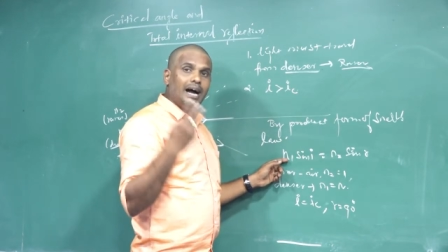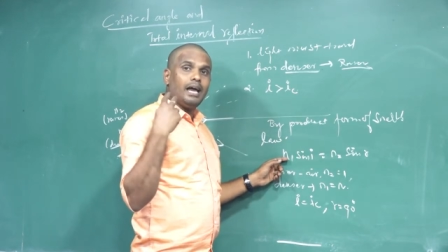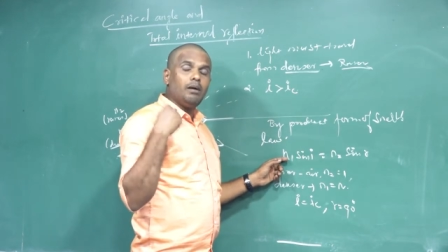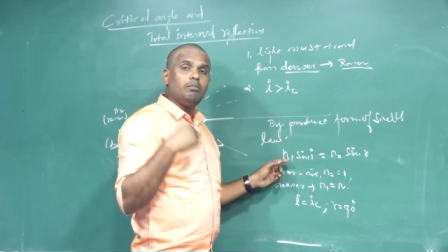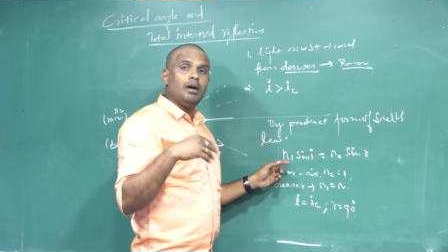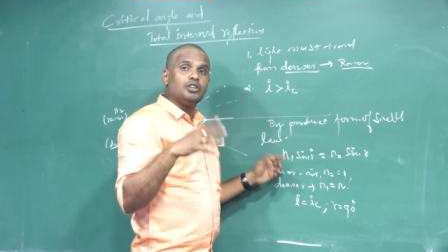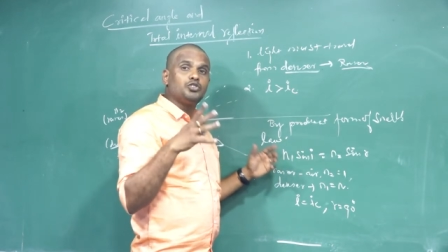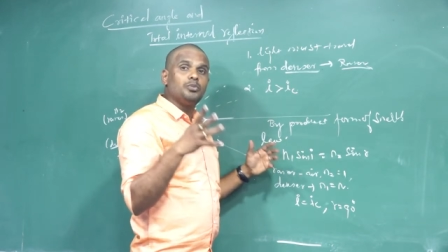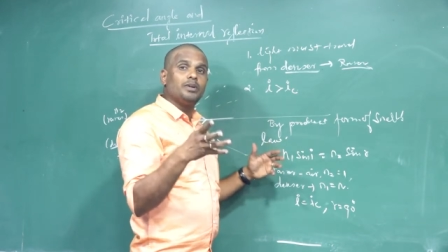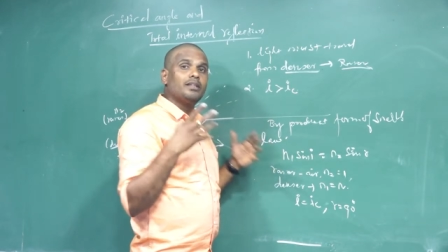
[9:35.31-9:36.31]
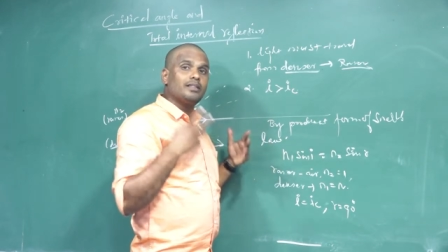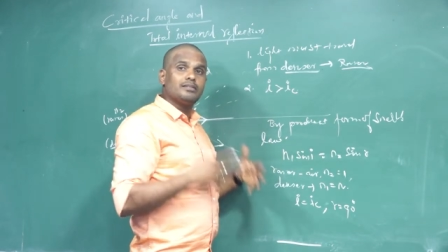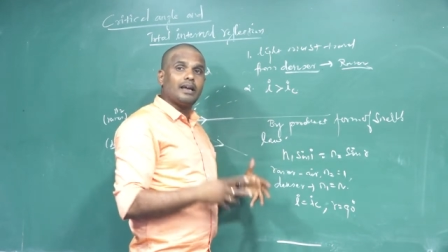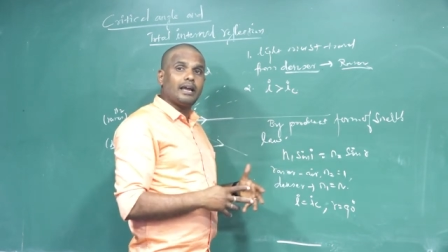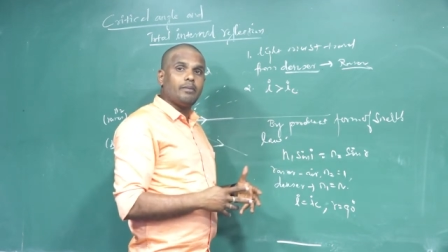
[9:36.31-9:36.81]
I am assuming the
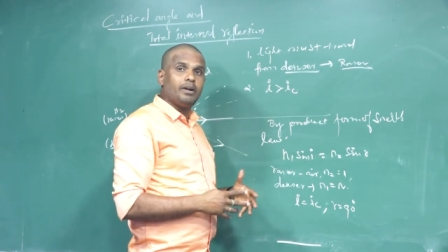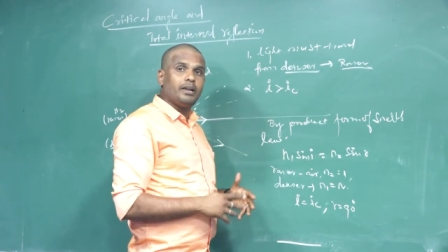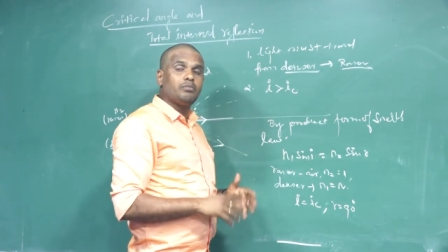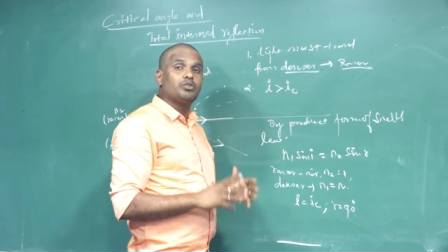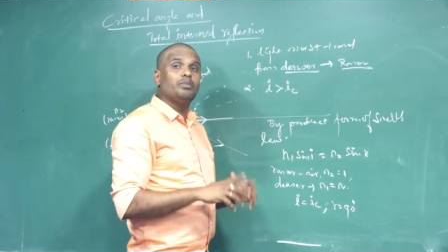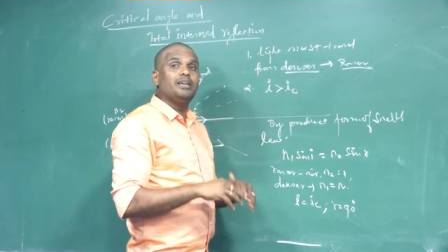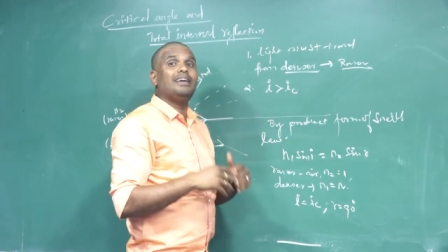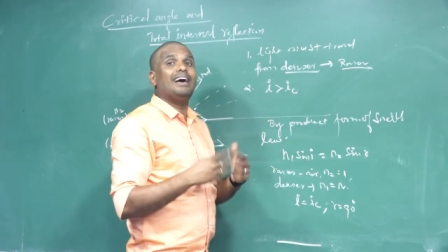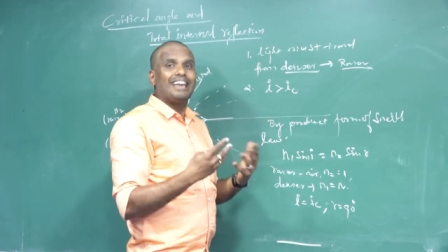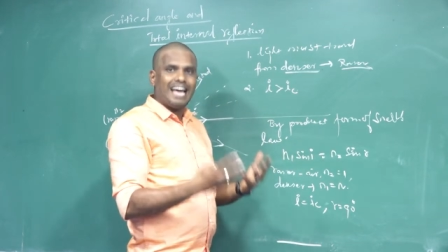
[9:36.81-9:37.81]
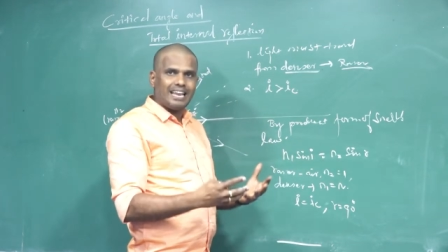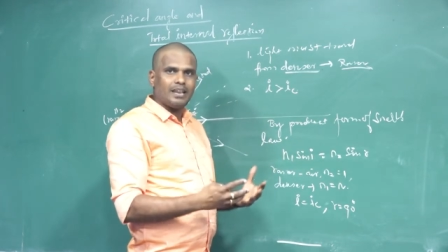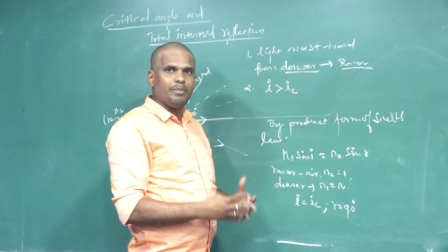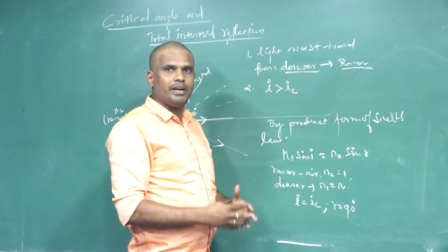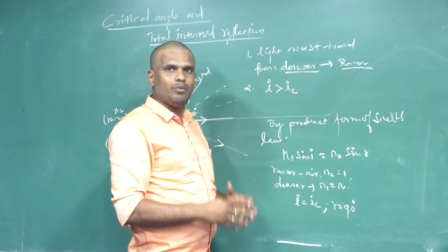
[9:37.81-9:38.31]
second medium to be a
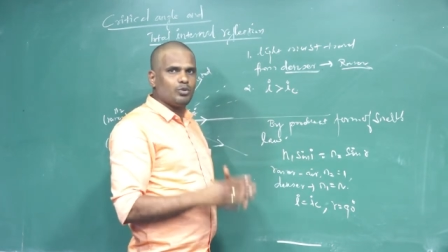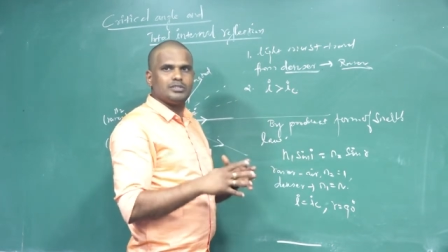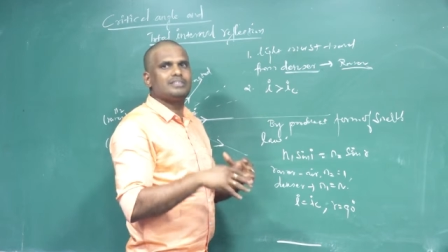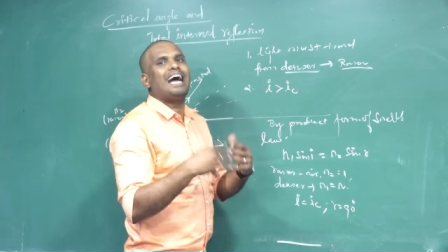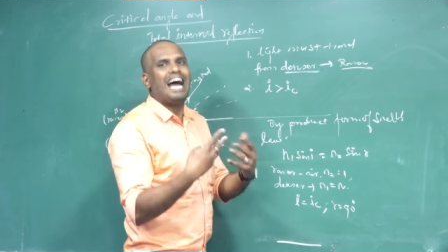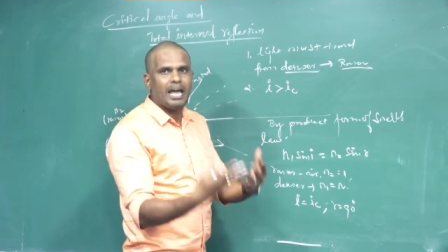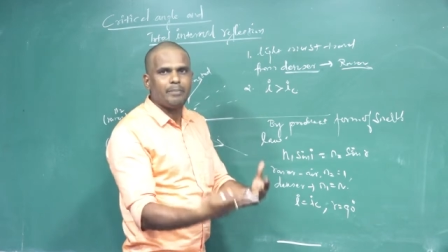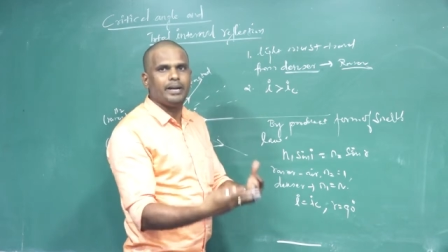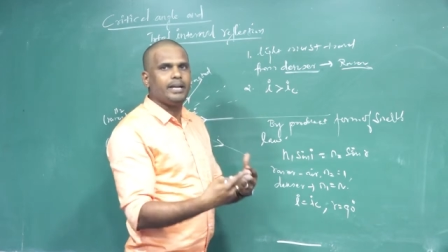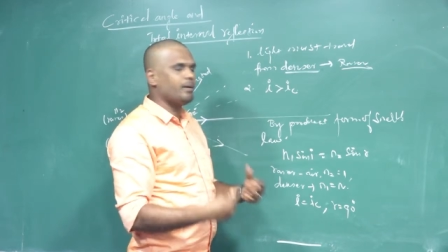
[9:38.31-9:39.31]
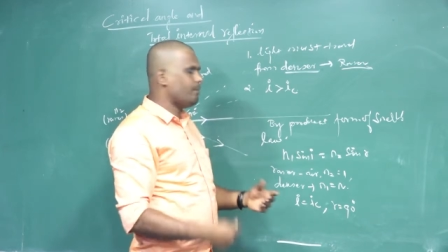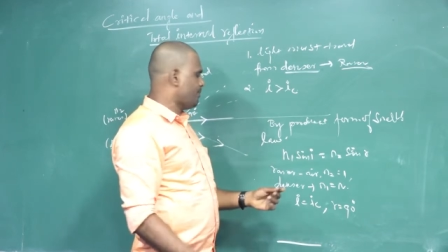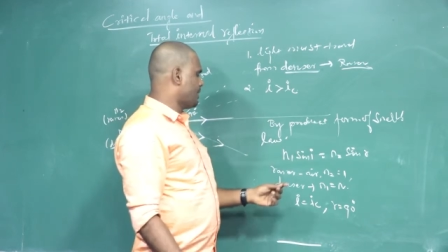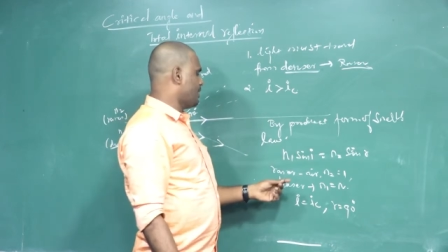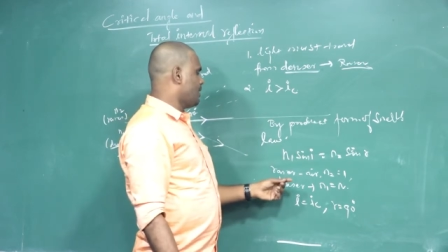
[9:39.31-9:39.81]
rarer medium, which is air
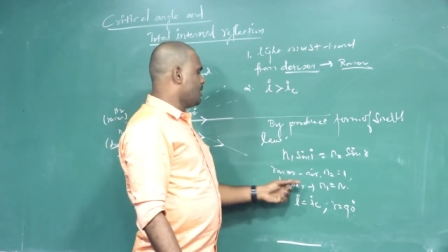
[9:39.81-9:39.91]
medium.